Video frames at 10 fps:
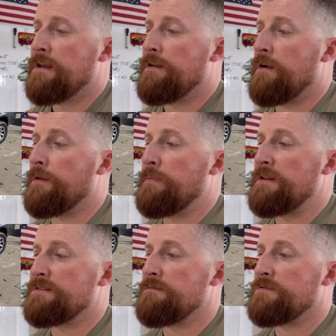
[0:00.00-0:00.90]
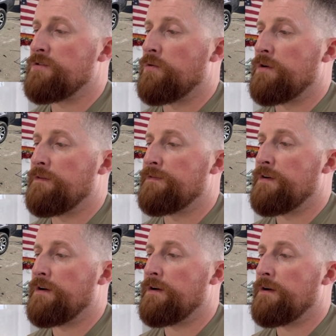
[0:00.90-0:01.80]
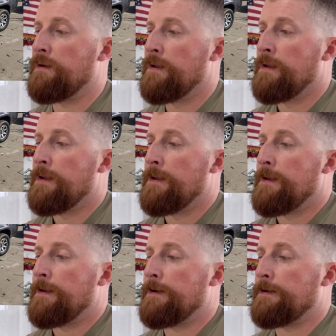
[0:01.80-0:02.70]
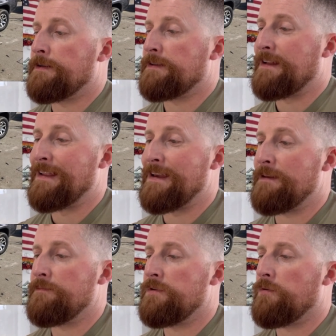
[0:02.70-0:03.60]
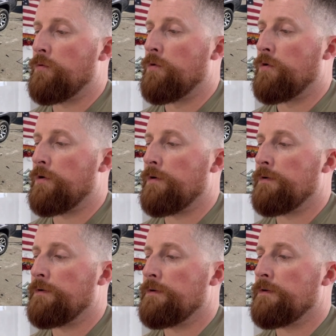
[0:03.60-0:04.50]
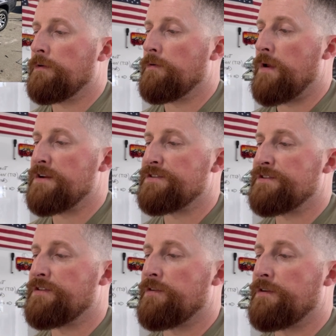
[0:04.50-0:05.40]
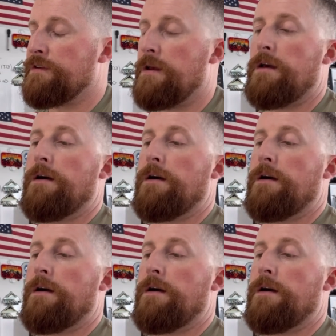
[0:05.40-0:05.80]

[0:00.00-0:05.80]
There had been some sort of claimed or registered